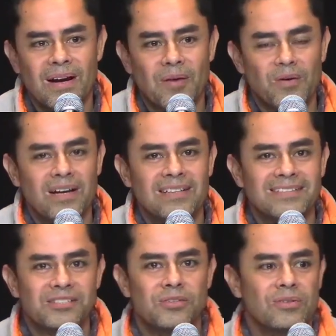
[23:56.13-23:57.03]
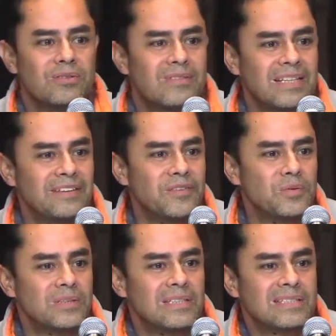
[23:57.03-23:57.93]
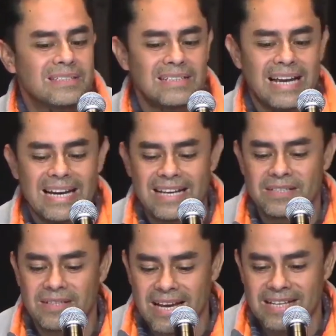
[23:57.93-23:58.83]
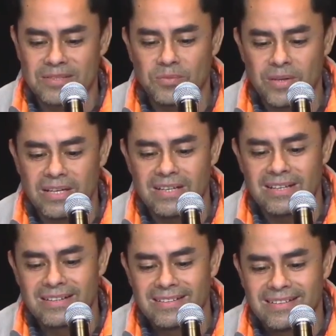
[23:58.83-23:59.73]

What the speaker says: I want to leave you with this tonight as we